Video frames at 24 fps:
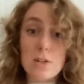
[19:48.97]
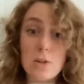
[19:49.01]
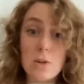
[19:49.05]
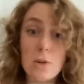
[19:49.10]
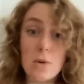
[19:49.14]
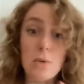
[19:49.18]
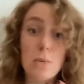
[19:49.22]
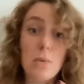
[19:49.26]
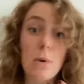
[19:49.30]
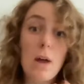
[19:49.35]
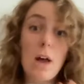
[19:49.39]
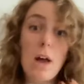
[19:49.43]

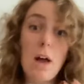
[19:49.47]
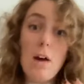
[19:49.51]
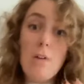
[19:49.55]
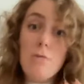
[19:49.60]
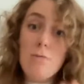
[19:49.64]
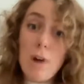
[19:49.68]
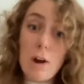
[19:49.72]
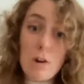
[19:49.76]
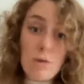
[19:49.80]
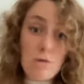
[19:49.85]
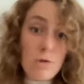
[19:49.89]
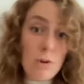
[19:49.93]
to
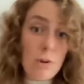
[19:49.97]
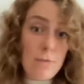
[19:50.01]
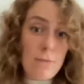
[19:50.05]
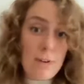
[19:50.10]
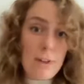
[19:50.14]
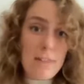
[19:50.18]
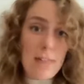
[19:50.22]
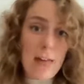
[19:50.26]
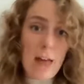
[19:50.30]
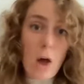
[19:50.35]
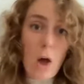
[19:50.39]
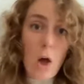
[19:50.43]

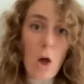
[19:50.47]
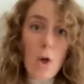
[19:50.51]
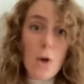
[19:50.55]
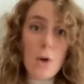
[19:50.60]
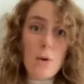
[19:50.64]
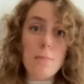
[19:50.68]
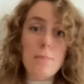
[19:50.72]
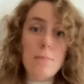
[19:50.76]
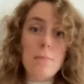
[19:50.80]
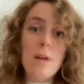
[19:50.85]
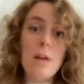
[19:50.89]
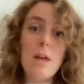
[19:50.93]
retrofit their
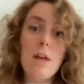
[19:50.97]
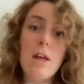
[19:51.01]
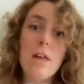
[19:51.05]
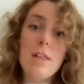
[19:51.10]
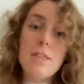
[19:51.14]
home,